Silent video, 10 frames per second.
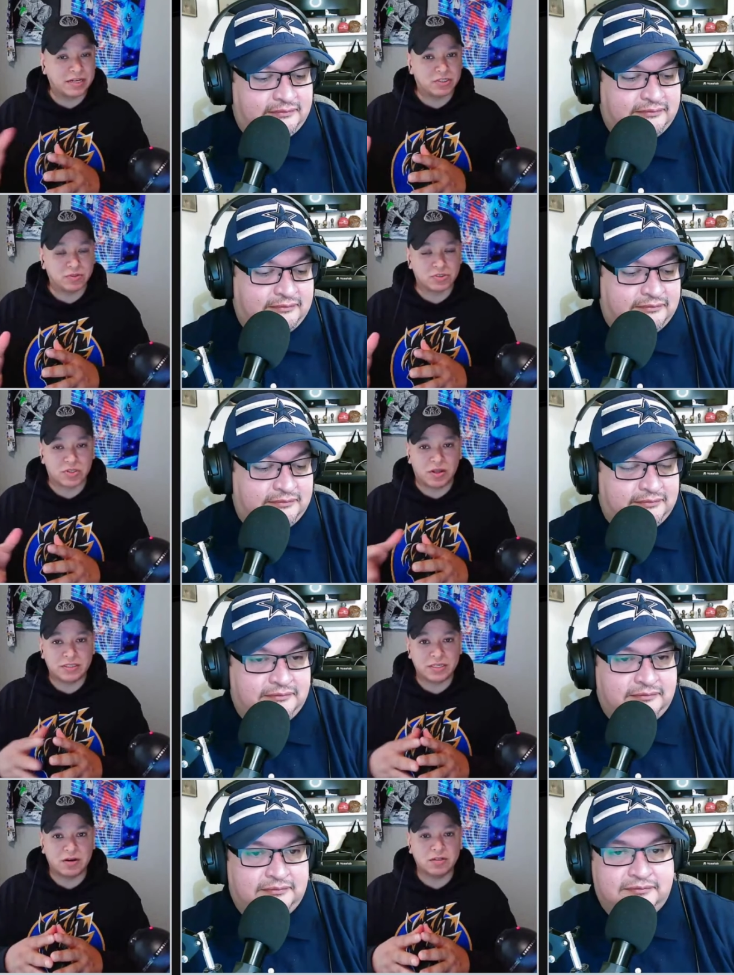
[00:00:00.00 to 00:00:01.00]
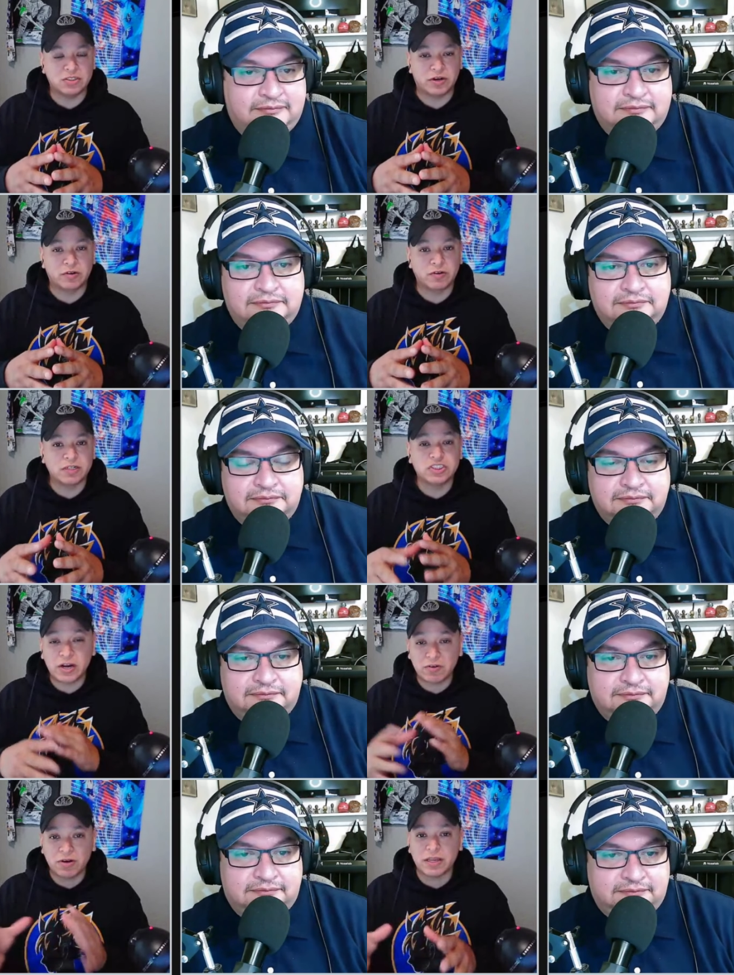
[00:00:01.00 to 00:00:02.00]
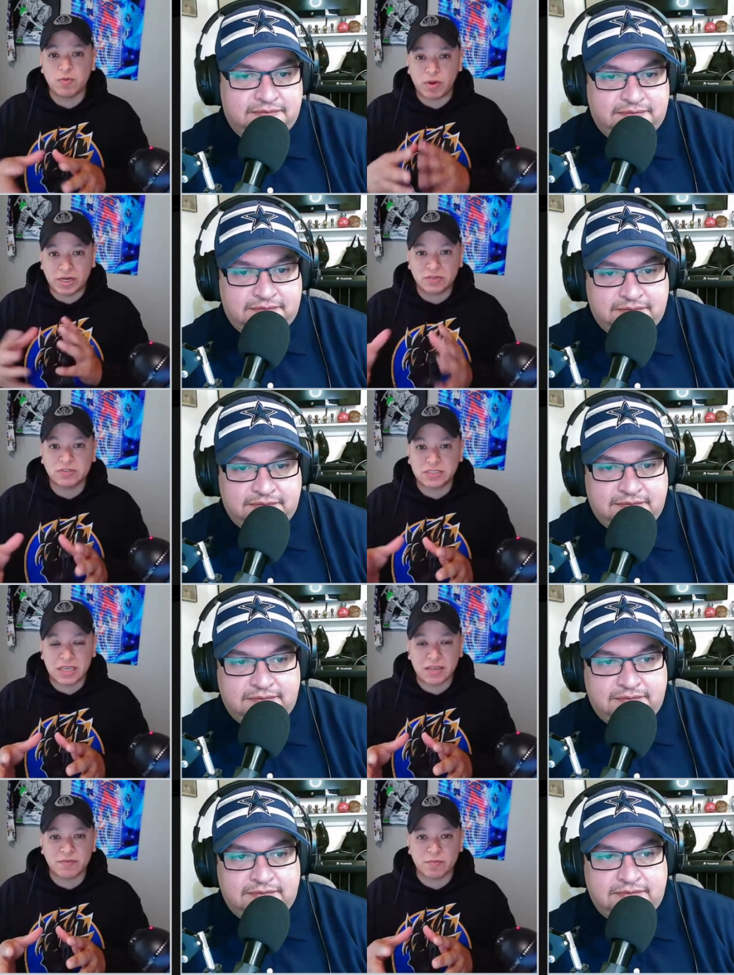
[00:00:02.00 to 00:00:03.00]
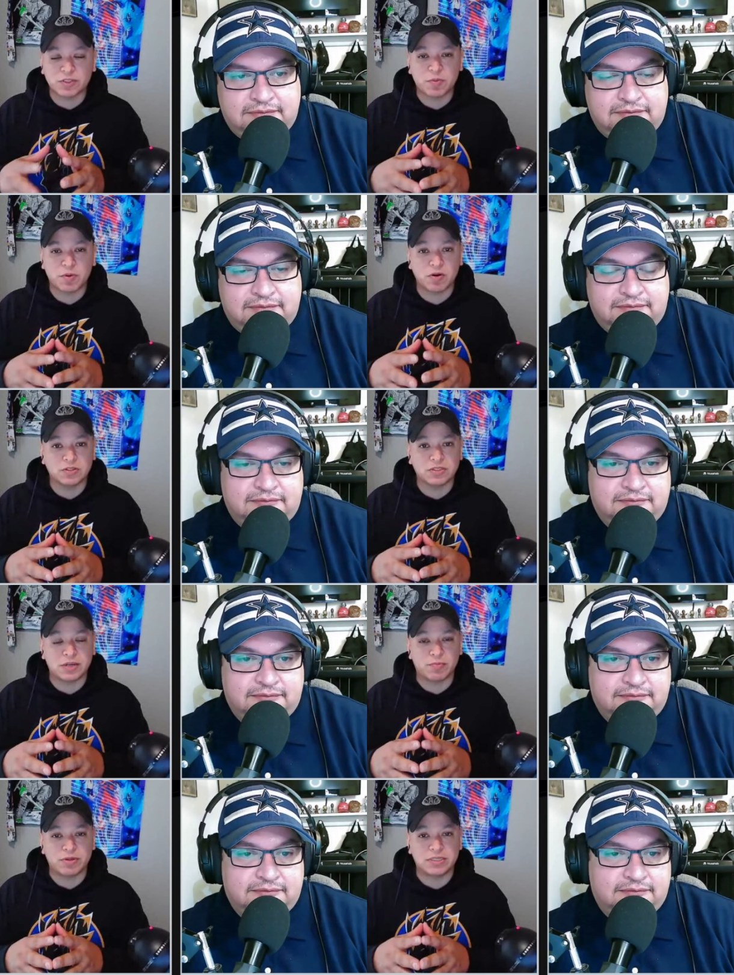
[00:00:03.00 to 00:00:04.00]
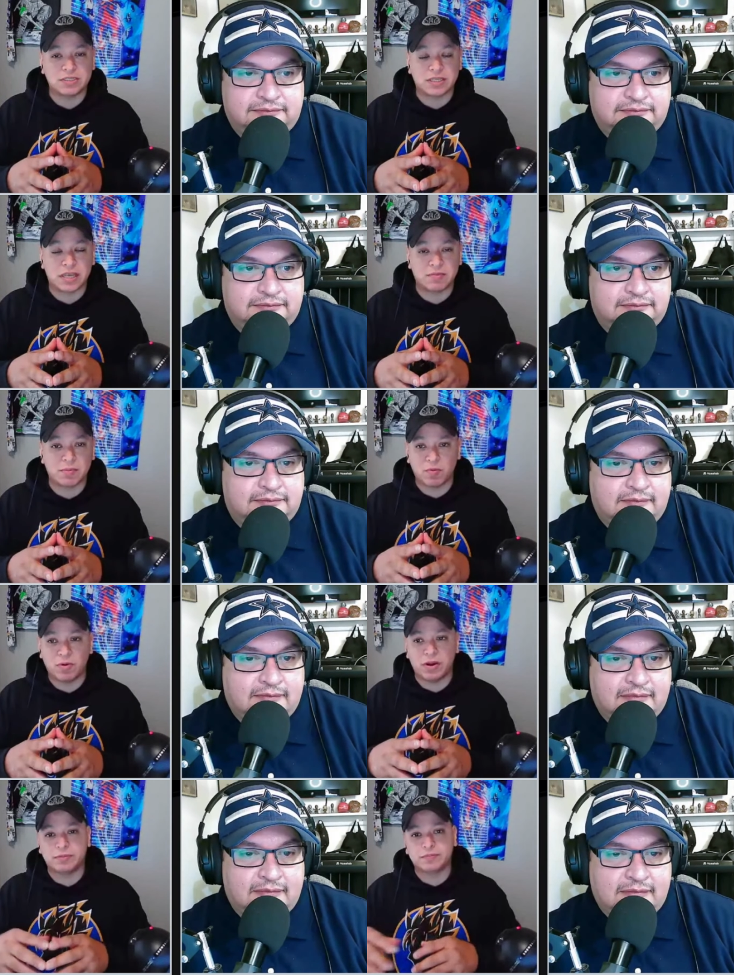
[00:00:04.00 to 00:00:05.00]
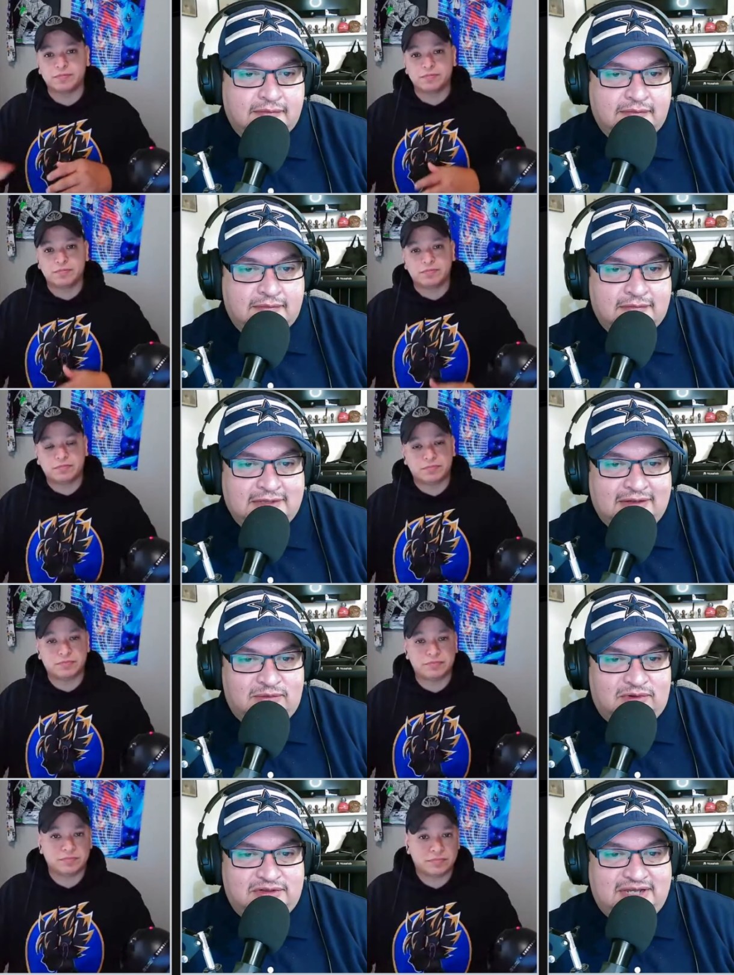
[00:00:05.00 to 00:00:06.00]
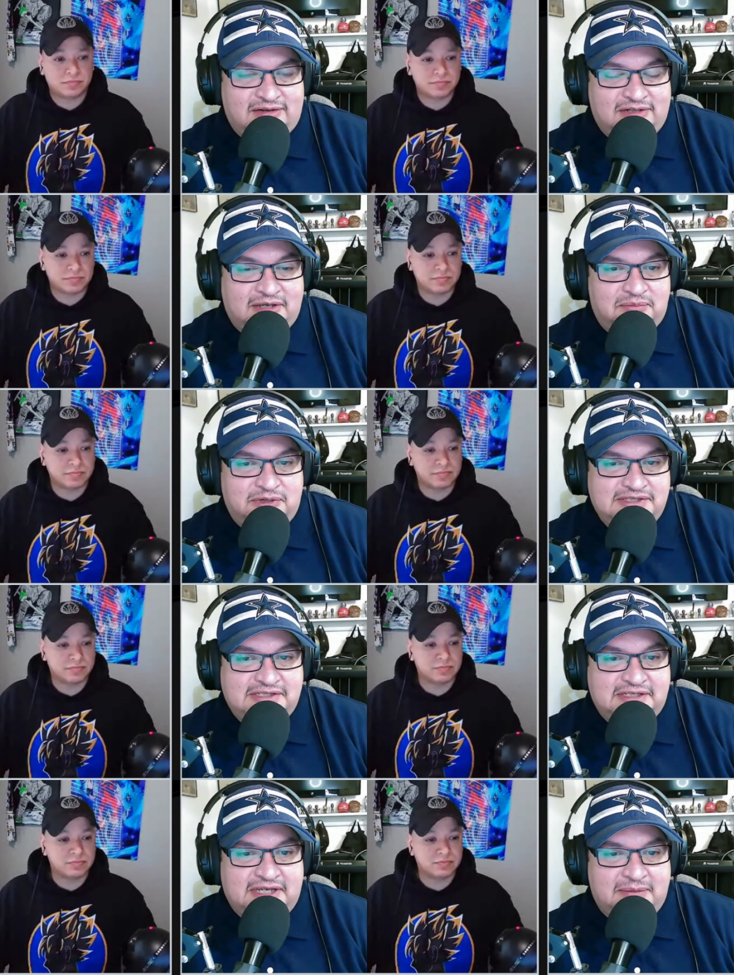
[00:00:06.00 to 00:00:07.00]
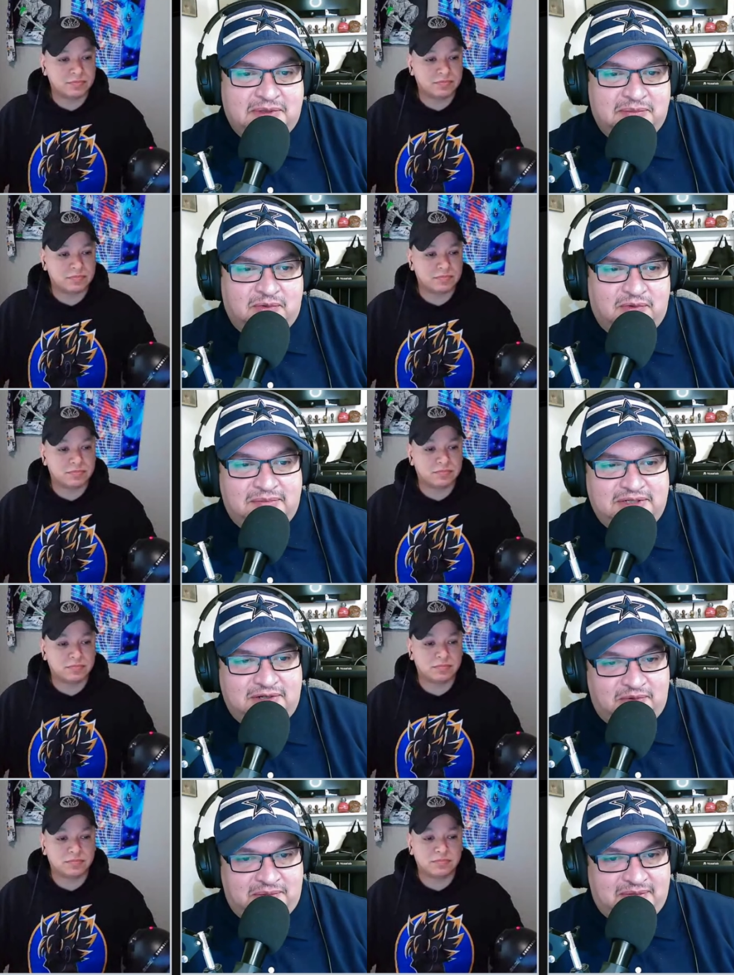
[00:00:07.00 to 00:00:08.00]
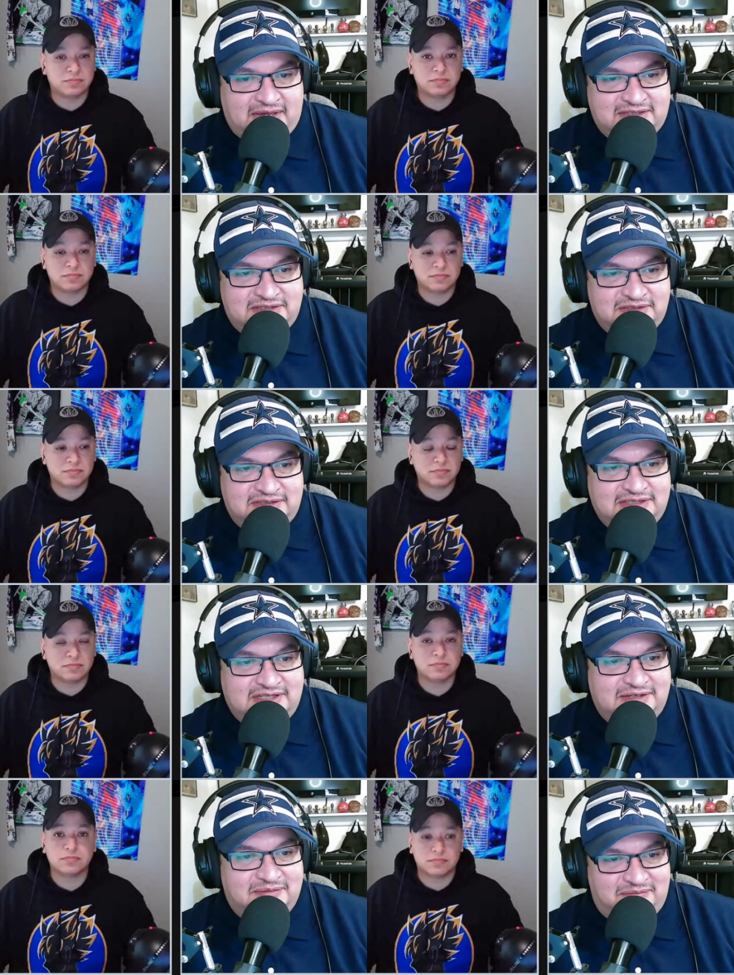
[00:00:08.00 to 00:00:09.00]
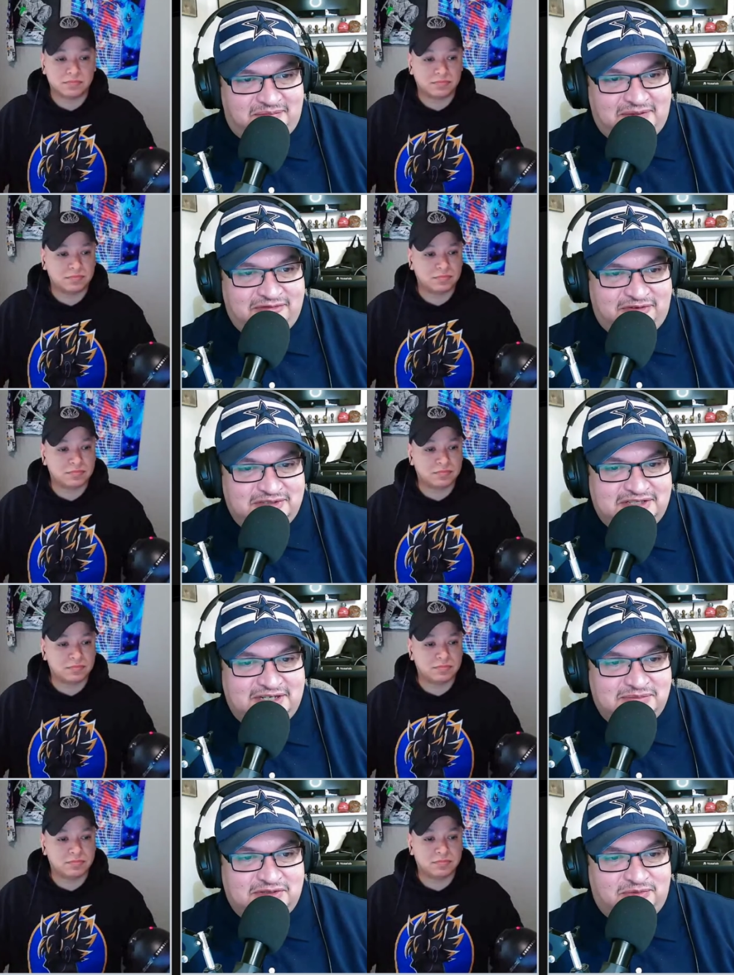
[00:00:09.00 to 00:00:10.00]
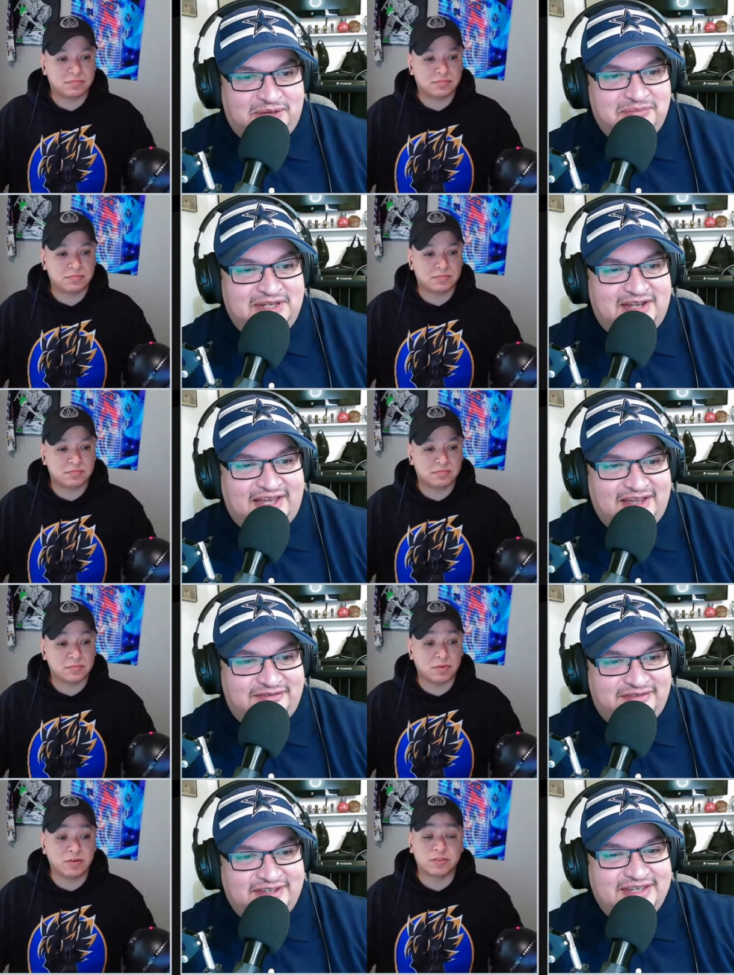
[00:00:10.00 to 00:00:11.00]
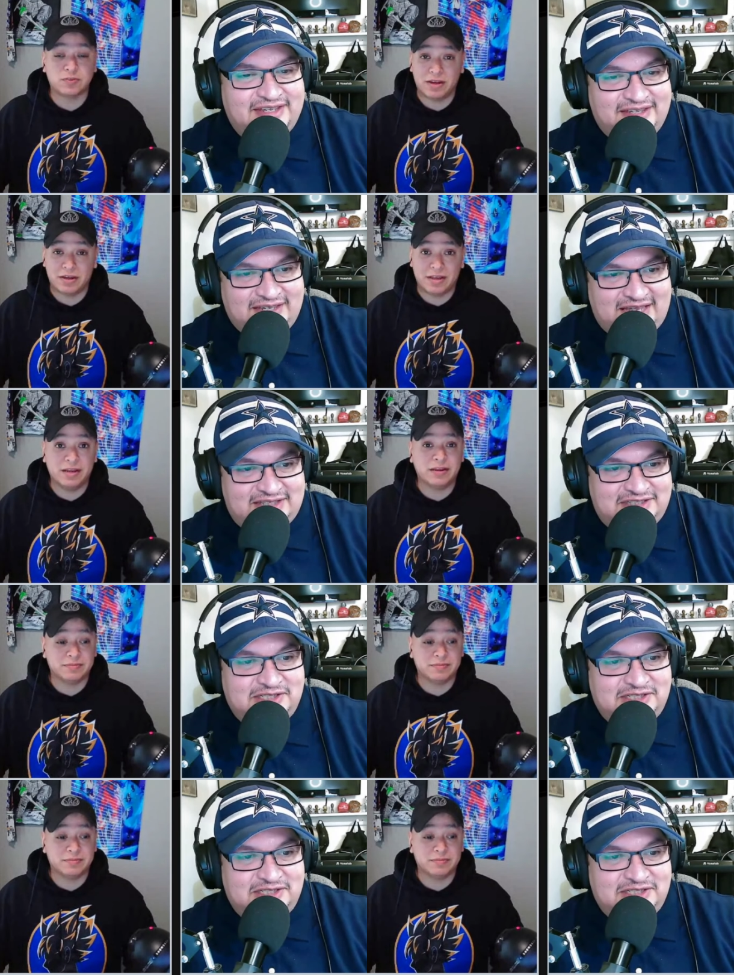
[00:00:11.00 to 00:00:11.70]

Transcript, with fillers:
Speaker 1: we got to get Joe's thoughts here. General, generally, what did you see from the Spurs in preseason game number one?
Speaker 2: Well, not only in preseason game number one, but going back to seeing my first glimpse of Wemby live right, at yeah.